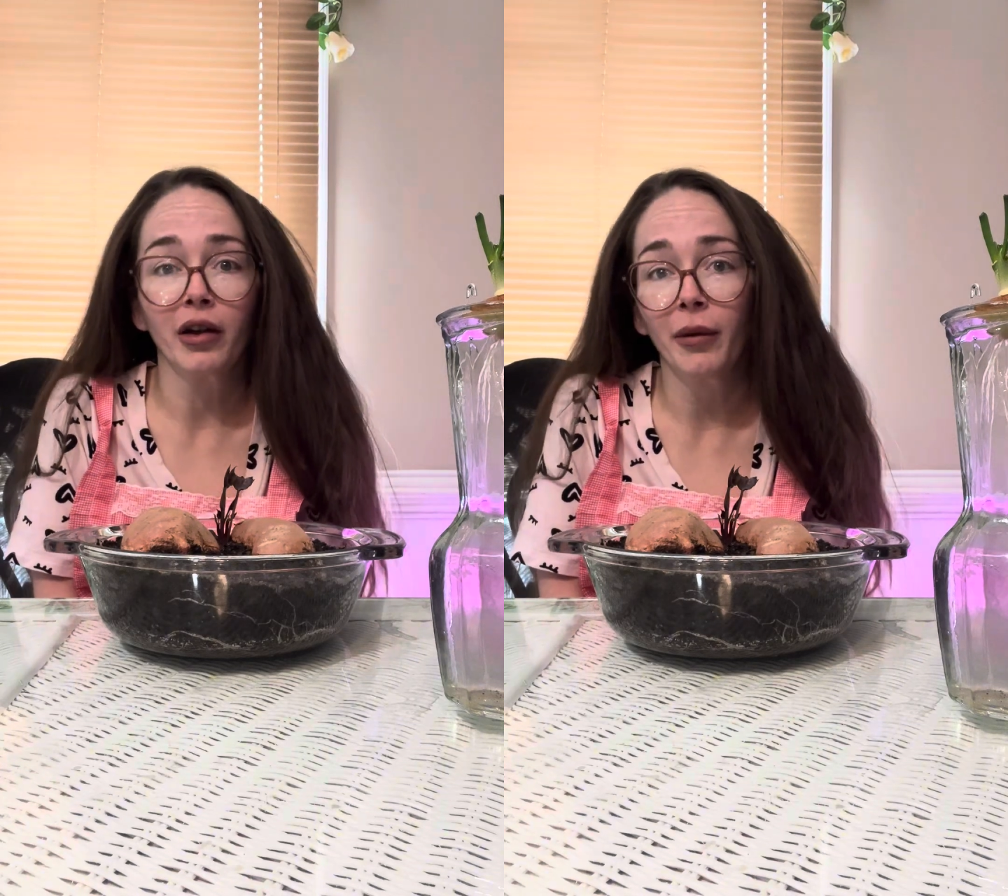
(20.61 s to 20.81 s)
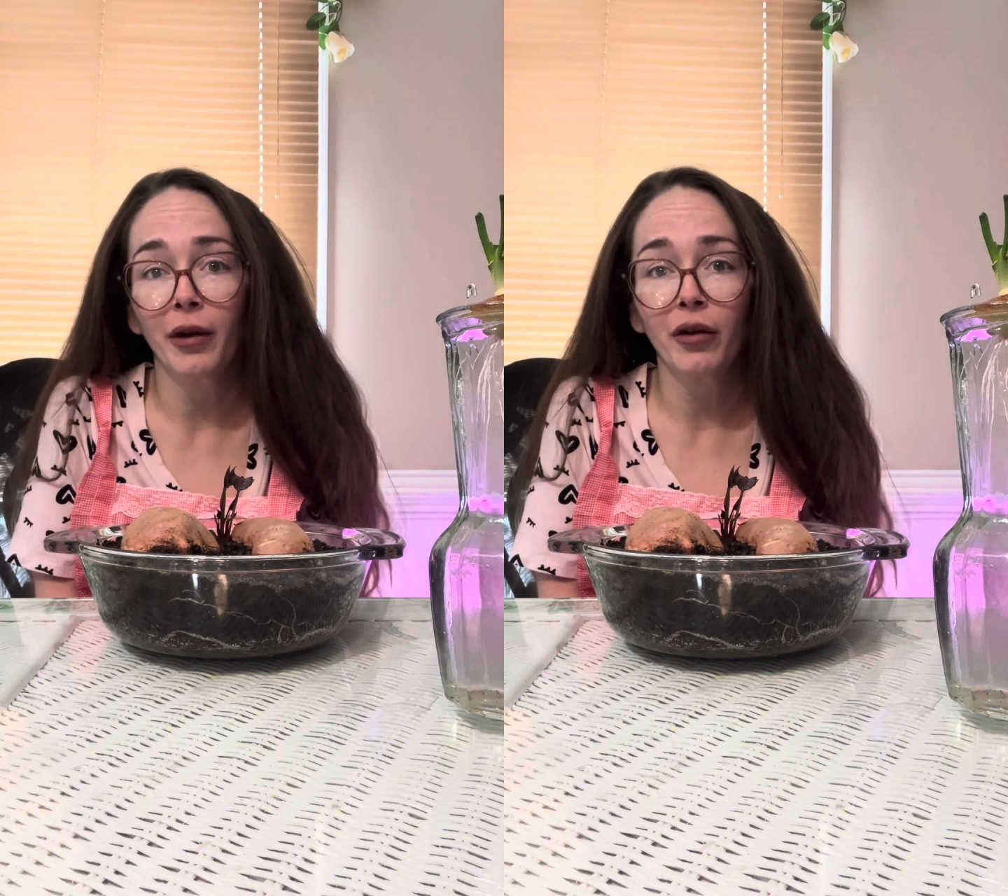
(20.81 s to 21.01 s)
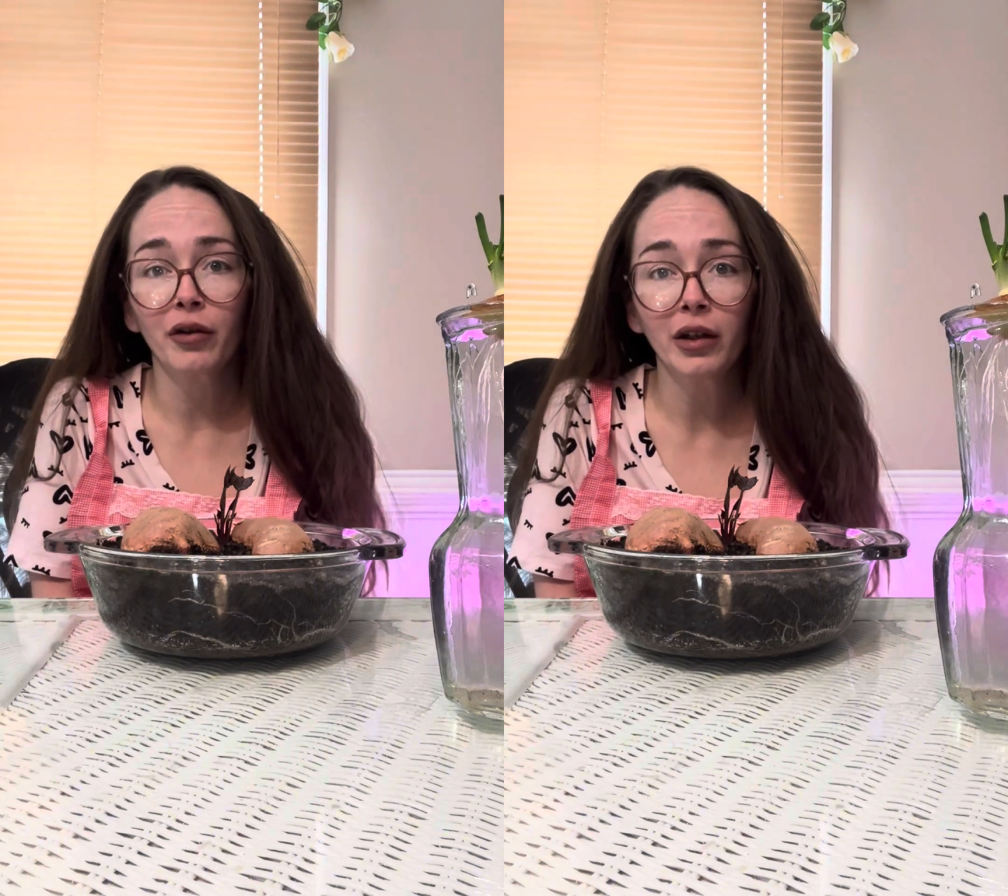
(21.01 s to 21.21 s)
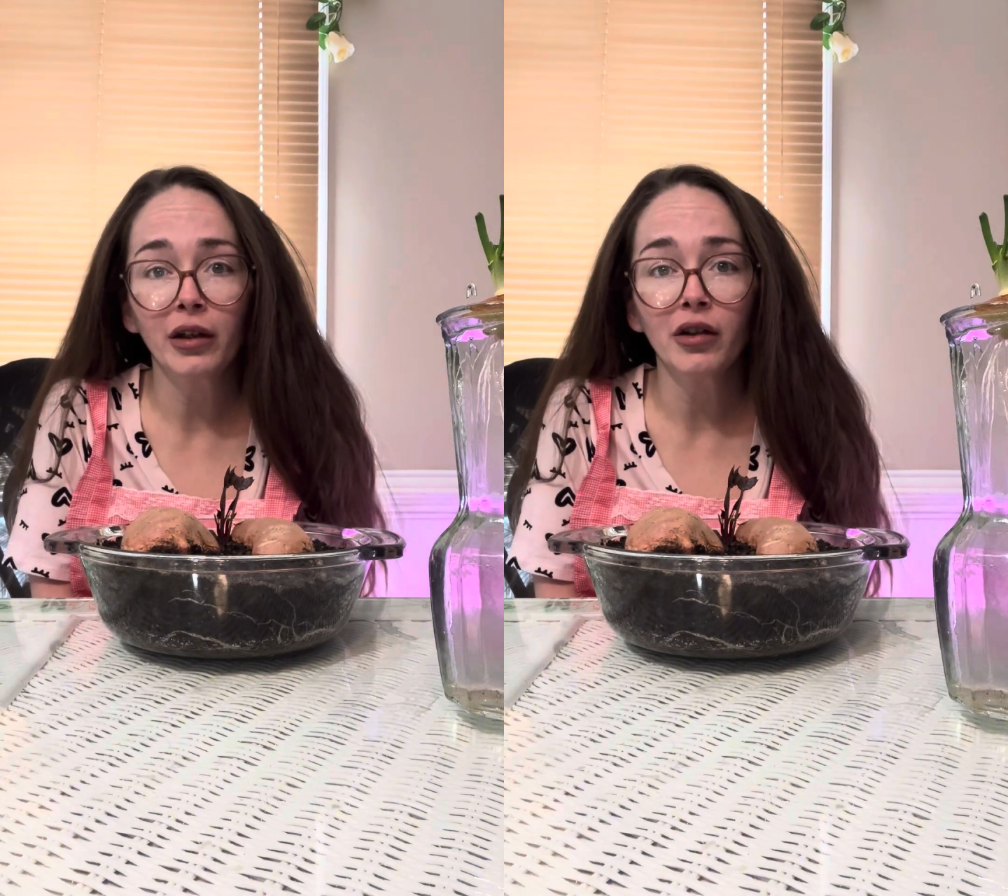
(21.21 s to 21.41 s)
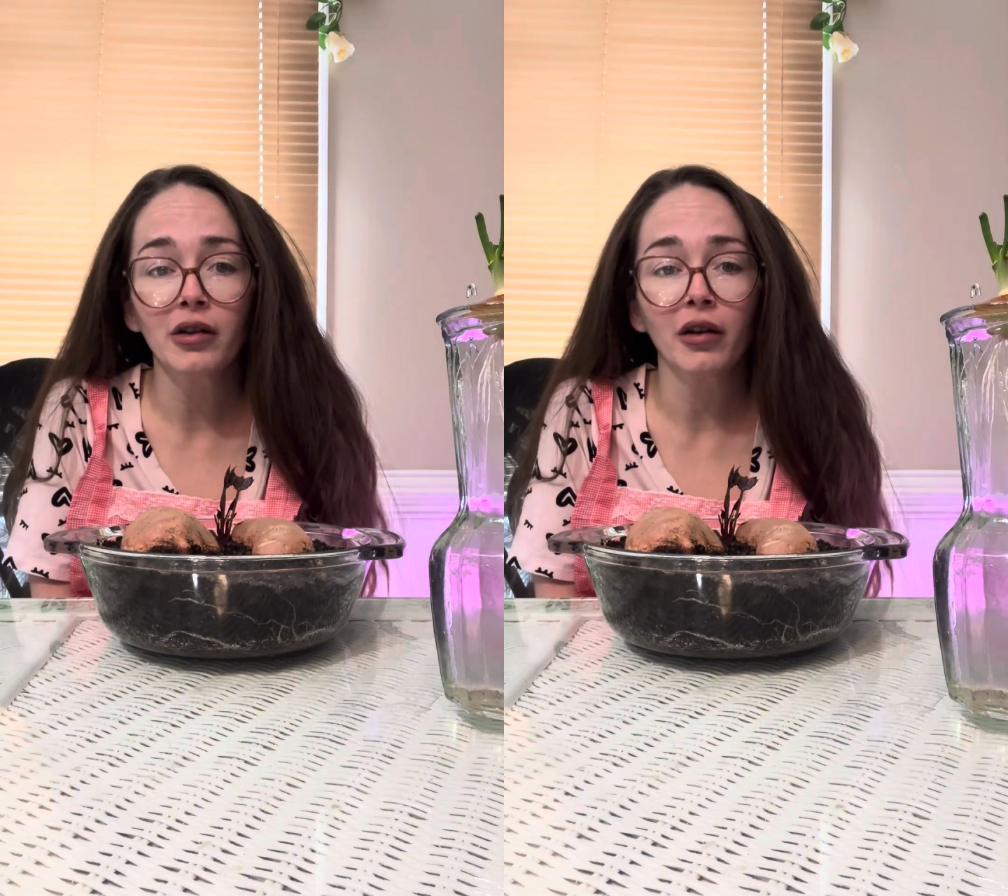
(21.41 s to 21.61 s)
about 3
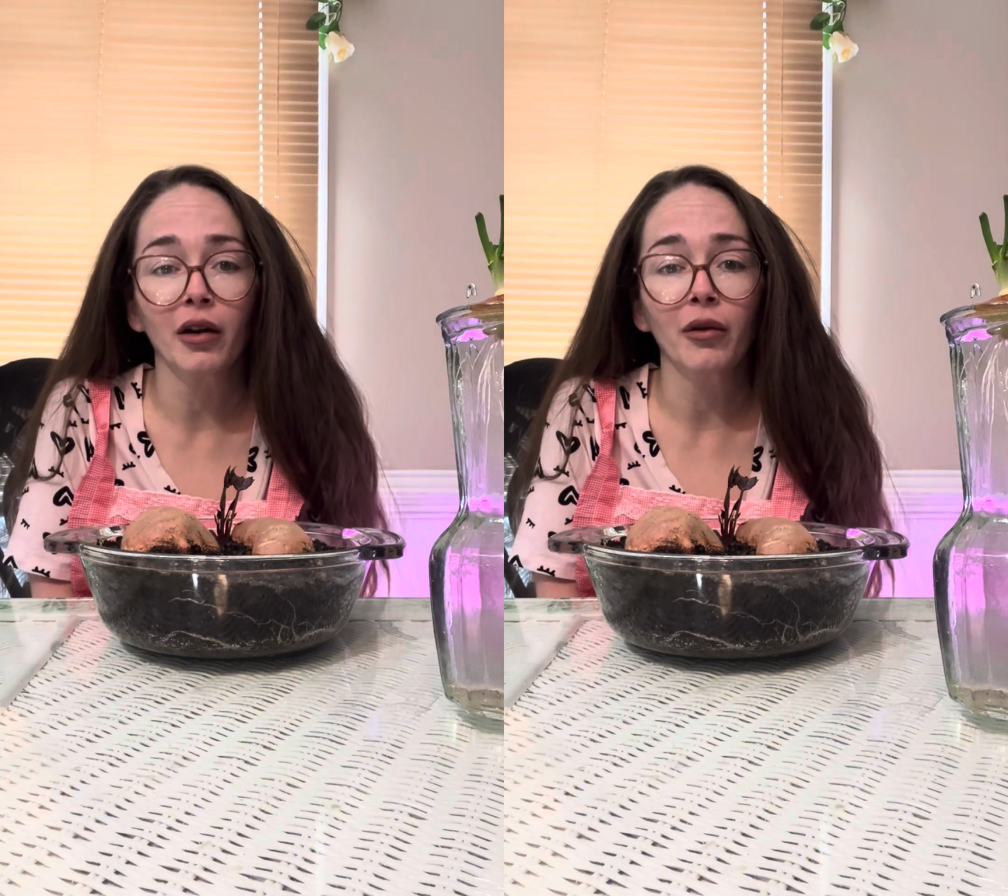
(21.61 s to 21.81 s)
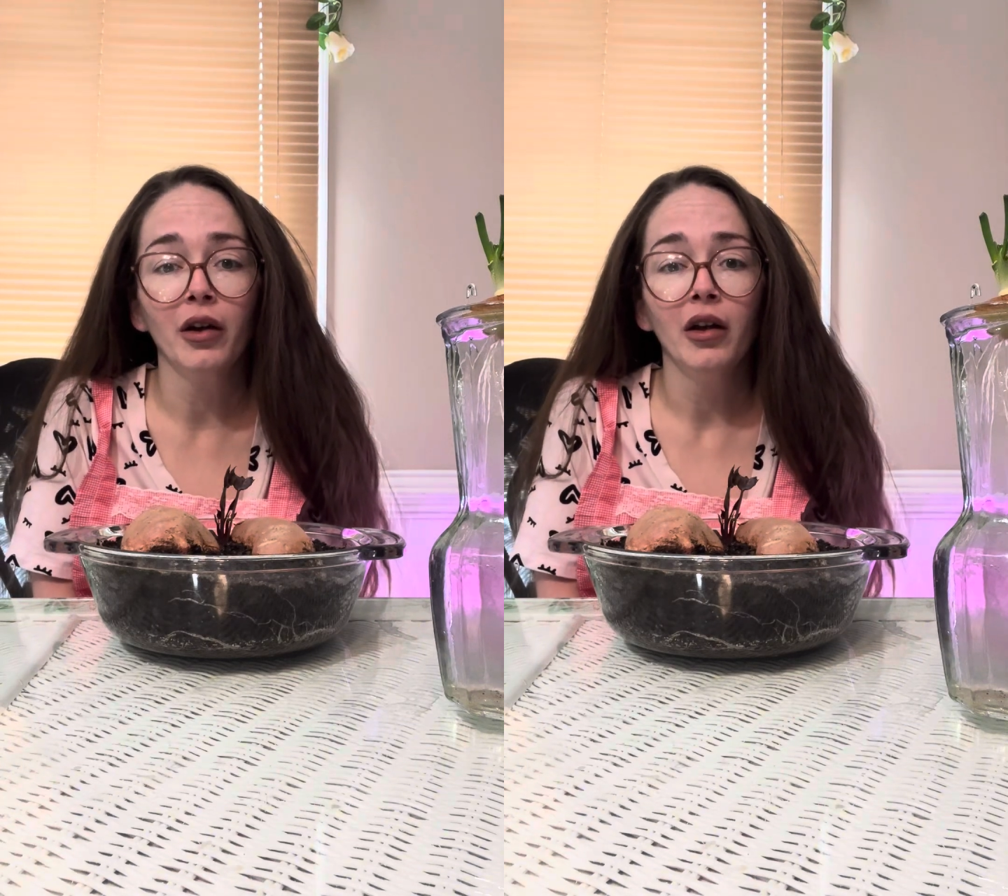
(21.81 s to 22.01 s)
years ago,